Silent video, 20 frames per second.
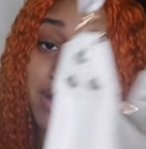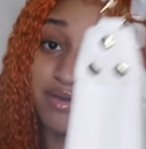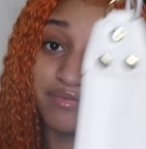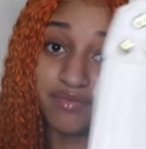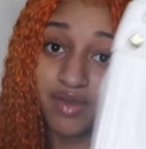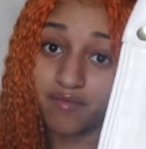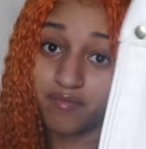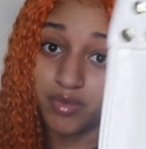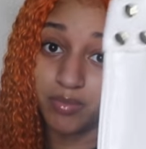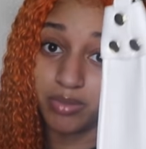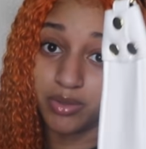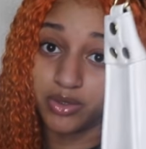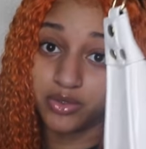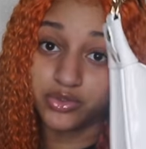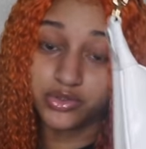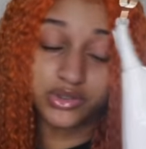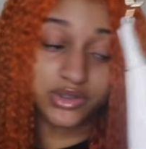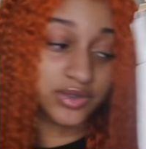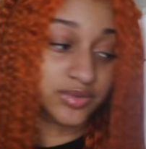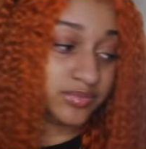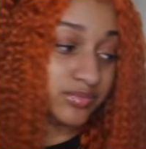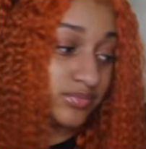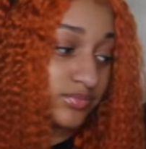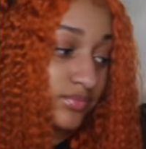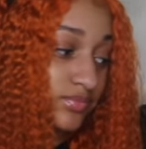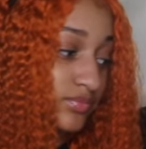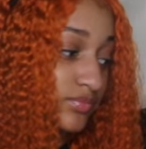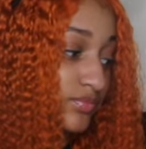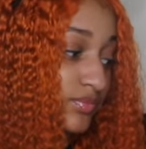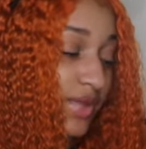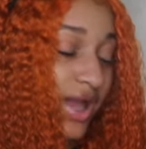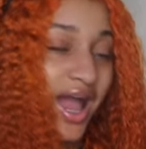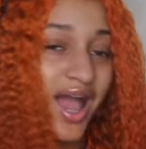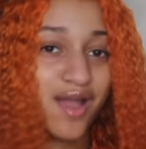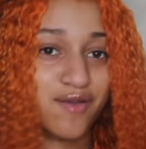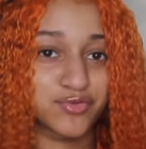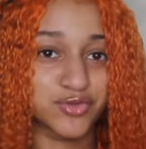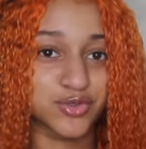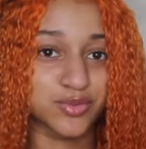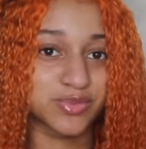my favorite purse. I
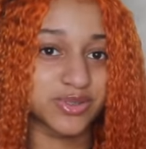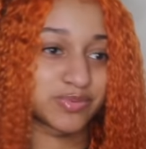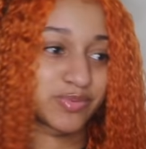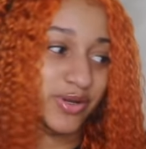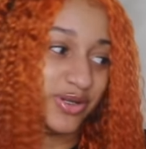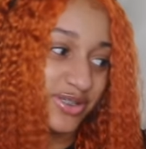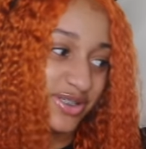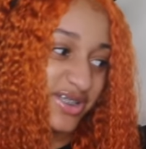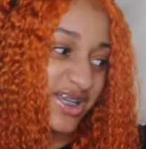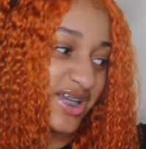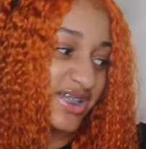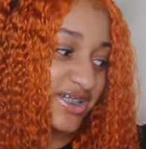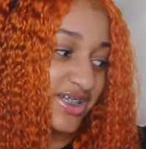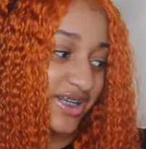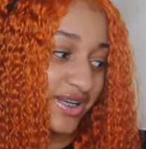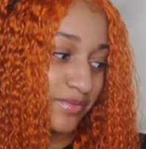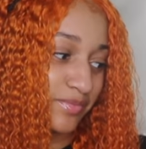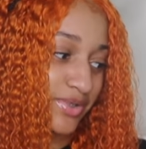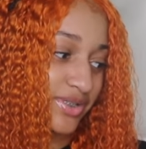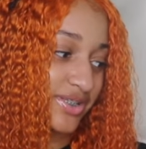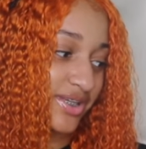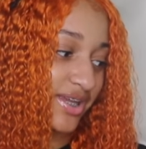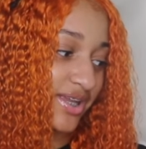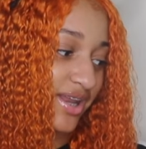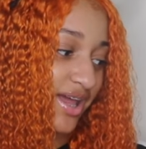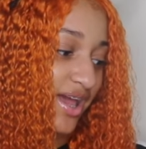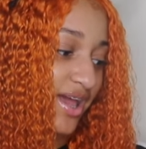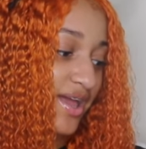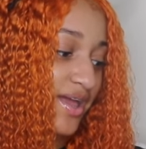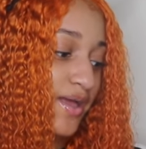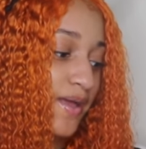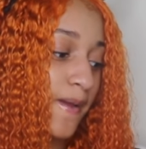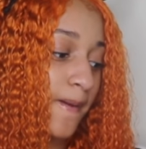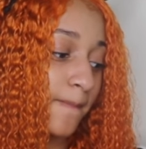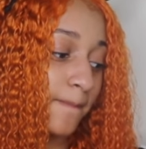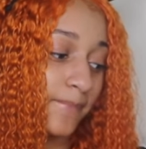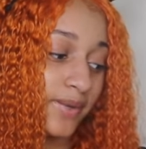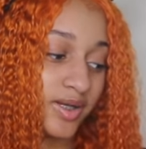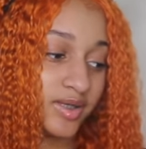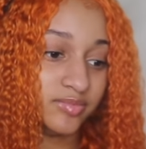have so much purses, I shouldn't be saying that,
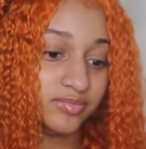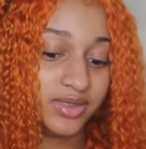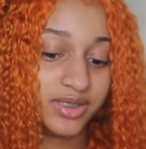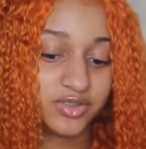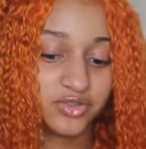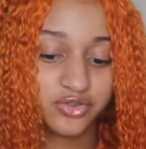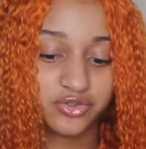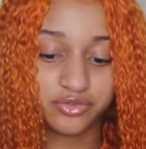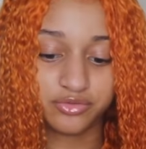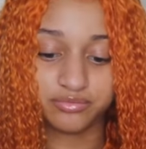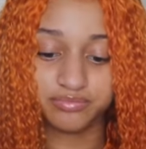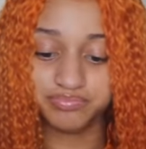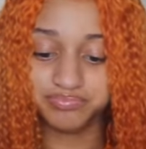but it's true.